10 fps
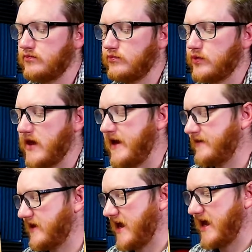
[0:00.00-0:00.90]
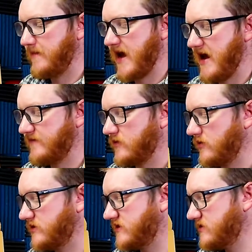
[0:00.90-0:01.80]
play the game
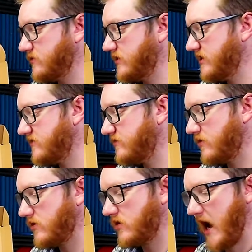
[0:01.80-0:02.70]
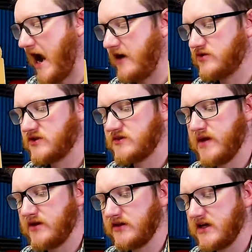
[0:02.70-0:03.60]
afterwards. This one is for house
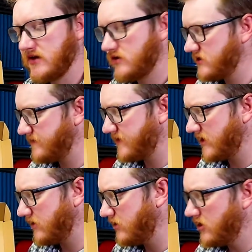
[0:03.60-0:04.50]
building or something.